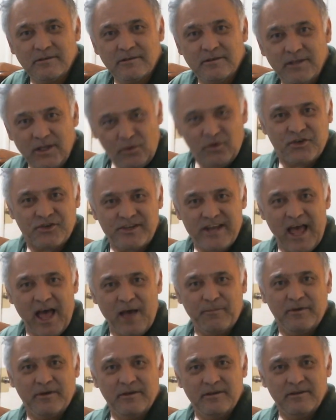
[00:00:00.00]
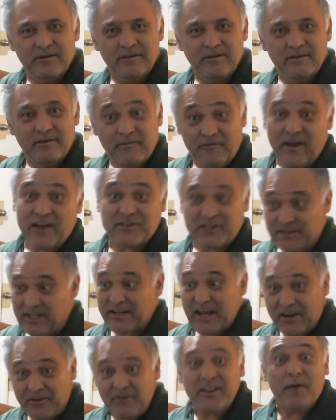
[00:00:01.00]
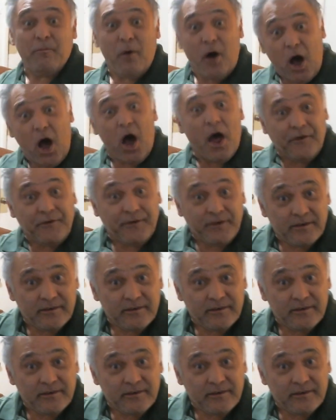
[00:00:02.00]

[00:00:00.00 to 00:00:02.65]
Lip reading: it will snap faster than agreed upon.